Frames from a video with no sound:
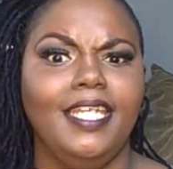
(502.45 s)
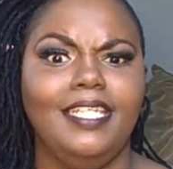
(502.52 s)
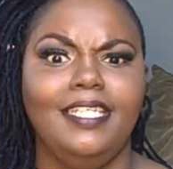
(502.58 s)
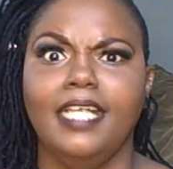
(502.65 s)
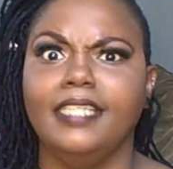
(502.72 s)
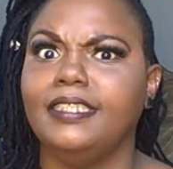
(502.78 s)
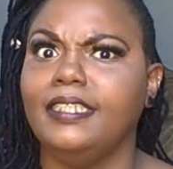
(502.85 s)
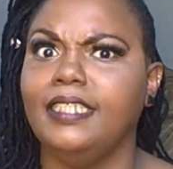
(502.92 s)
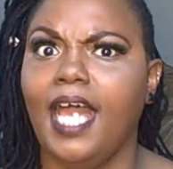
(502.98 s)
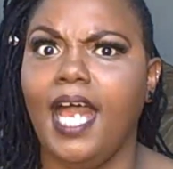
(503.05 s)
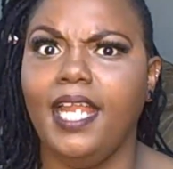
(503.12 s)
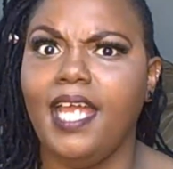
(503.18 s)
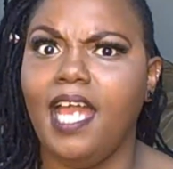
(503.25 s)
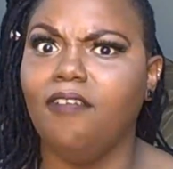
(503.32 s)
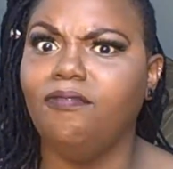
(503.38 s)
He does
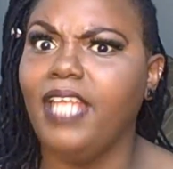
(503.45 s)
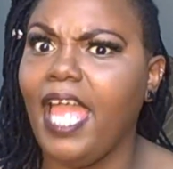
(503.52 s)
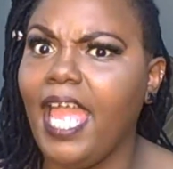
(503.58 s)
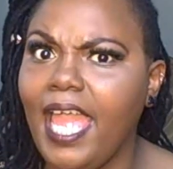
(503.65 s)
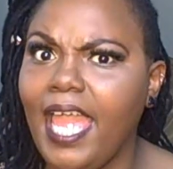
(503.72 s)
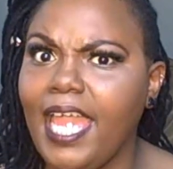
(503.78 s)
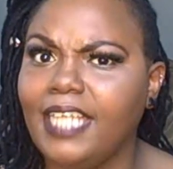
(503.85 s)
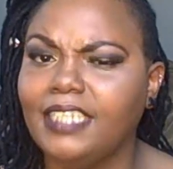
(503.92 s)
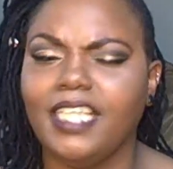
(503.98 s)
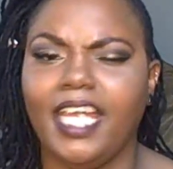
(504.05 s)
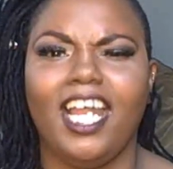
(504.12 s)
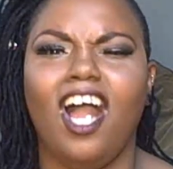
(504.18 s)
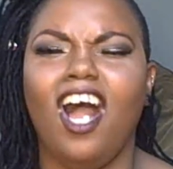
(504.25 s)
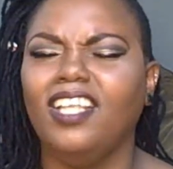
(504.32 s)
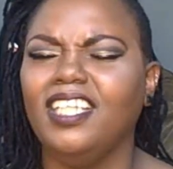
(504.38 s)
not have AIDS.
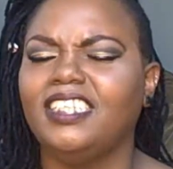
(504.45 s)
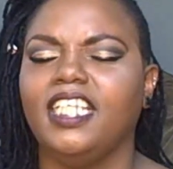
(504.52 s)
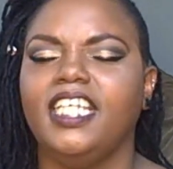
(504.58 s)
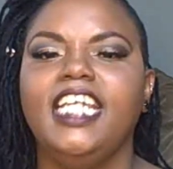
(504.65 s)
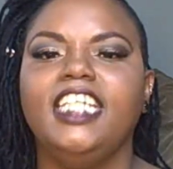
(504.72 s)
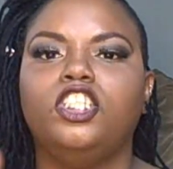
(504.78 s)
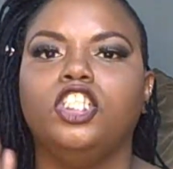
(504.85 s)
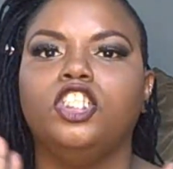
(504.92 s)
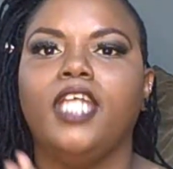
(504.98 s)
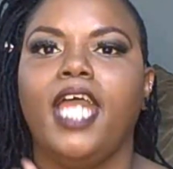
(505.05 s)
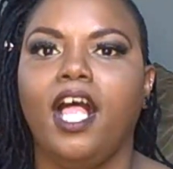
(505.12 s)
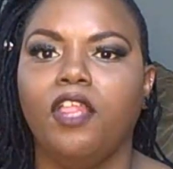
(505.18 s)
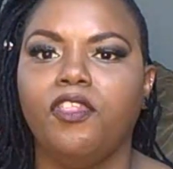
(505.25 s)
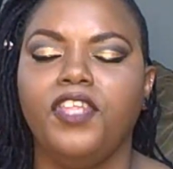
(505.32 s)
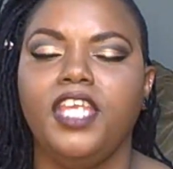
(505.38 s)
Like, all this. He's just
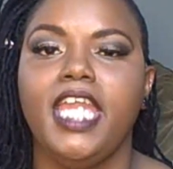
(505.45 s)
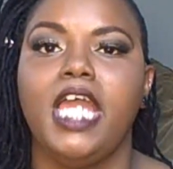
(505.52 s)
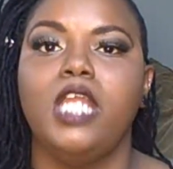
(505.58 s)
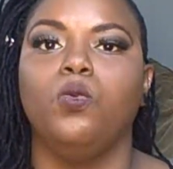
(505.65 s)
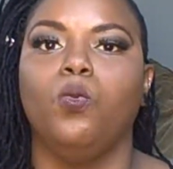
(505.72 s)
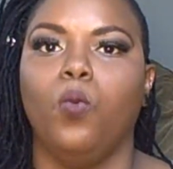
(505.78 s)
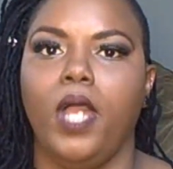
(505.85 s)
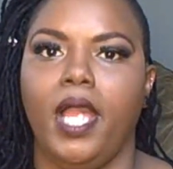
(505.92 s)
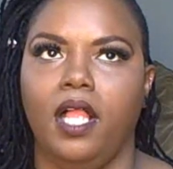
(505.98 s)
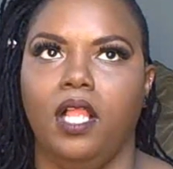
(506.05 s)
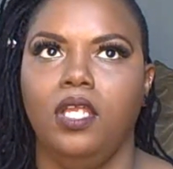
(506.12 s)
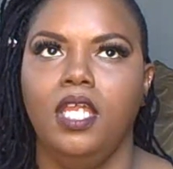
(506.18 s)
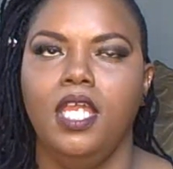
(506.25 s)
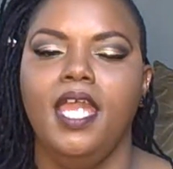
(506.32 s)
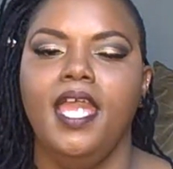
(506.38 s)
healthy and
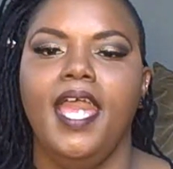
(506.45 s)
well.